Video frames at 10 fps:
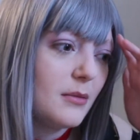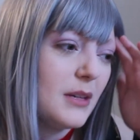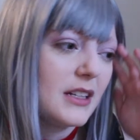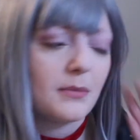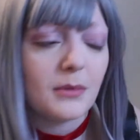
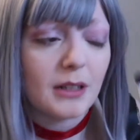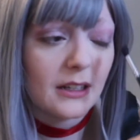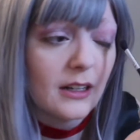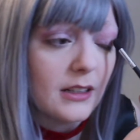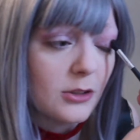makeup
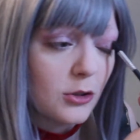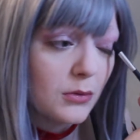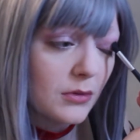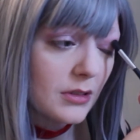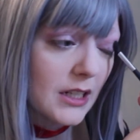like
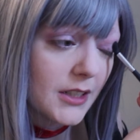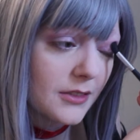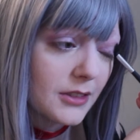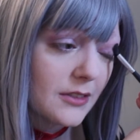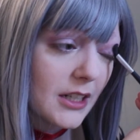tools I
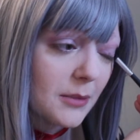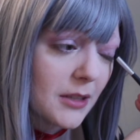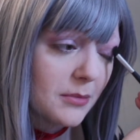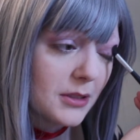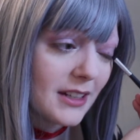really
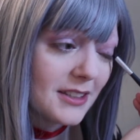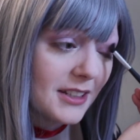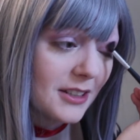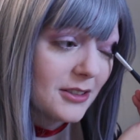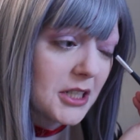recommend besides
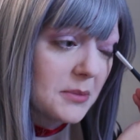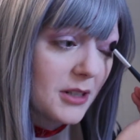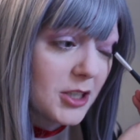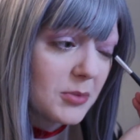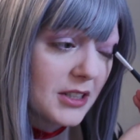like a crease brush,